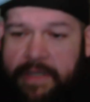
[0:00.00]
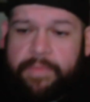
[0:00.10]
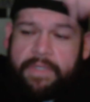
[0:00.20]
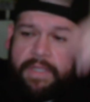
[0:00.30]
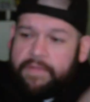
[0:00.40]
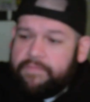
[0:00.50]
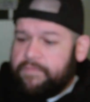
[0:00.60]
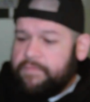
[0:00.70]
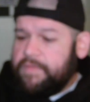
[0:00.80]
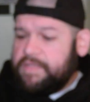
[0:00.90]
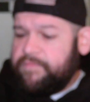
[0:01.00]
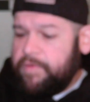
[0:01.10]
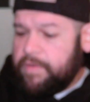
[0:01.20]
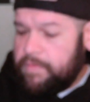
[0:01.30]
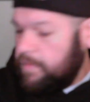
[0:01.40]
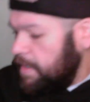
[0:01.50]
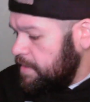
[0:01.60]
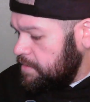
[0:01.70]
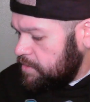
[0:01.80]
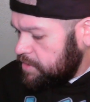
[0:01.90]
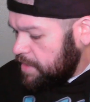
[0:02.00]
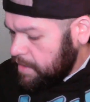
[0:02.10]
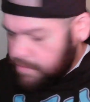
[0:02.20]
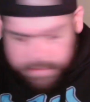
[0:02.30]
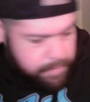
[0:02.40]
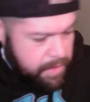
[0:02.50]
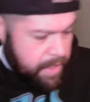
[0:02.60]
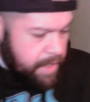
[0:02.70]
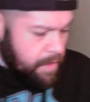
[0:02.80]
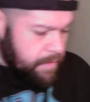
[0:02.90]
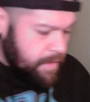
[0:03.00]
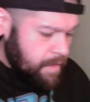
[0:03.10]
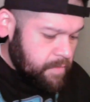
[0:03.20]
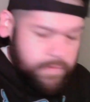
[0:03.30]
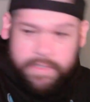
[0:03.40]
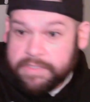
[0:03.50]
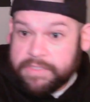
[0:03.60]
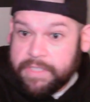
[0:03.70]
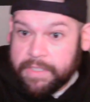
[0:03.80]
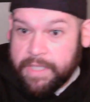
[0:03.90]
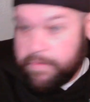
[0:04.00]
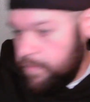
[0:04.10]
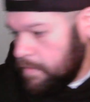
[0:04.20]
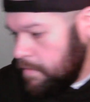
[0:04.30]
sharpening life. That's very cool. I didn't check the play on the other one. Let's check that real